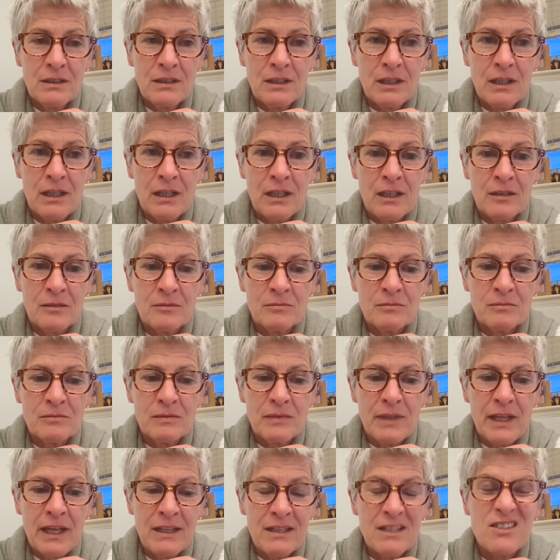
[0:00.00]
And
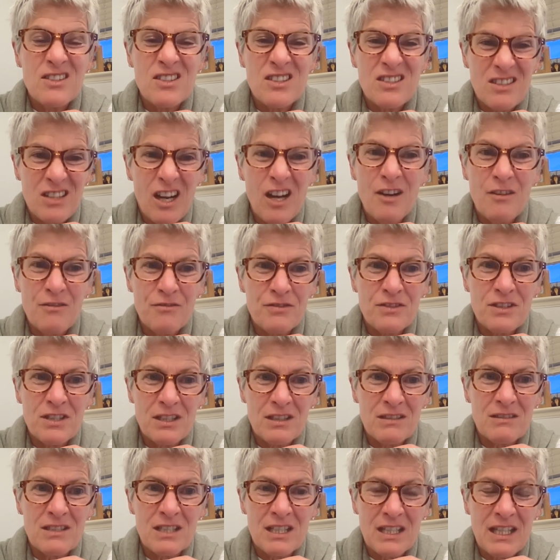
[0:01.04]
it's tough to
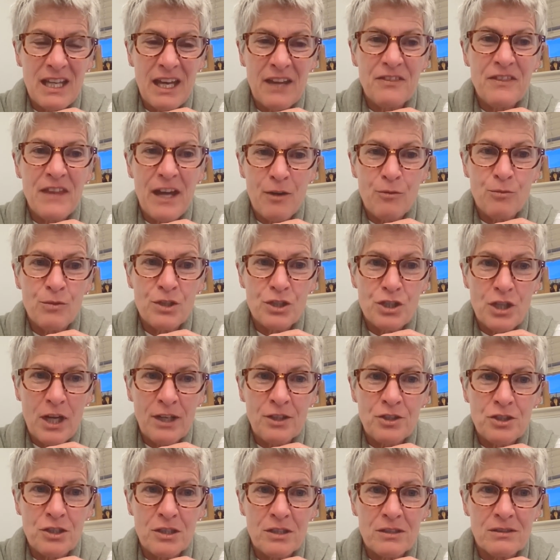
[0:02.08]
get that
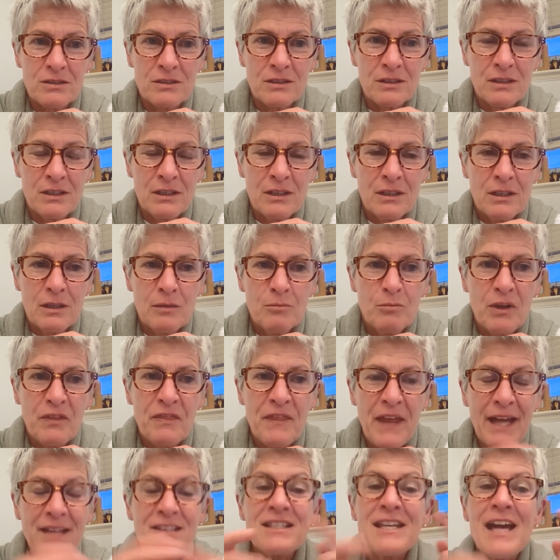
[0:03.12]
rejection, but
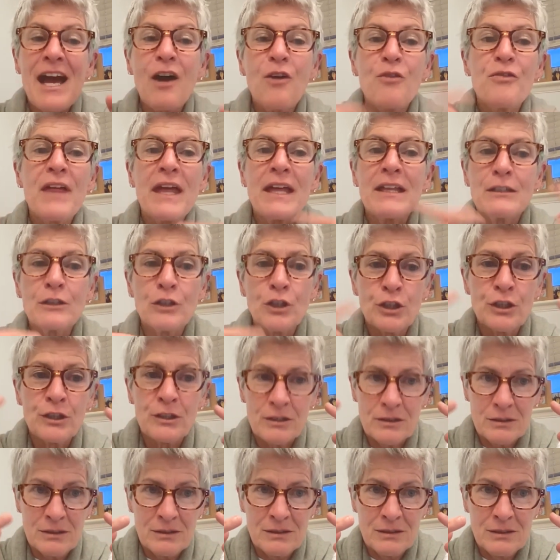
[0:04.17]
that's how they
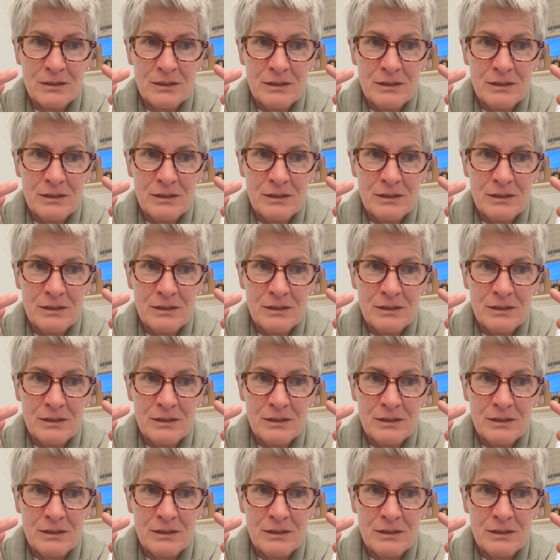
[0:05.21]
learn.